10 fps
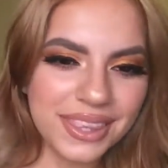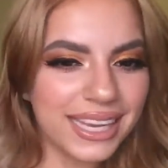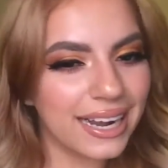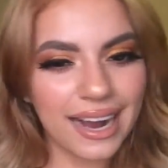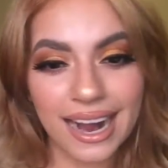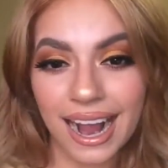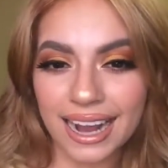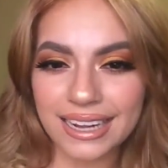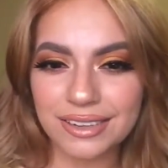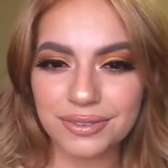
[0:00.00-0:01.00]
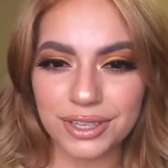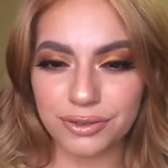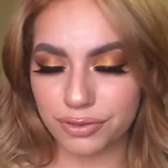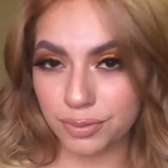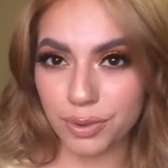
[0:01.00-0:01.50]
Like, I kind of live
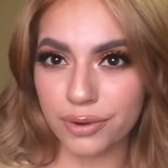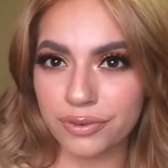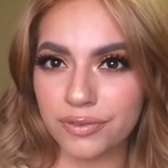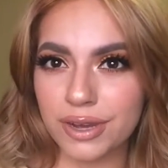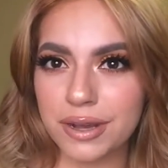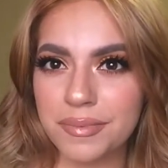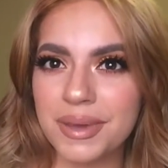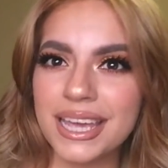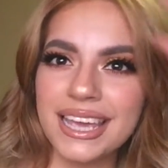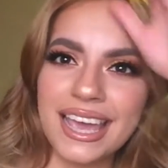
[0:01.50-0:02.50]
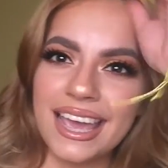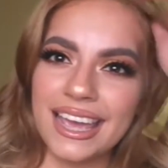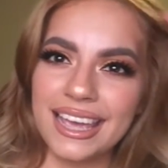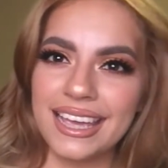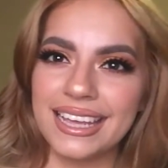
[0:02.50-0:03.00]
for both of them.
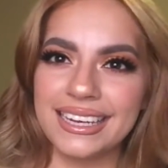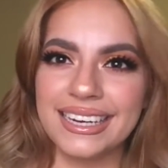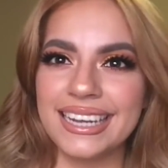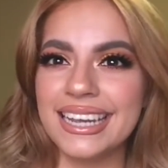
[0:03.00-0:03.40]
And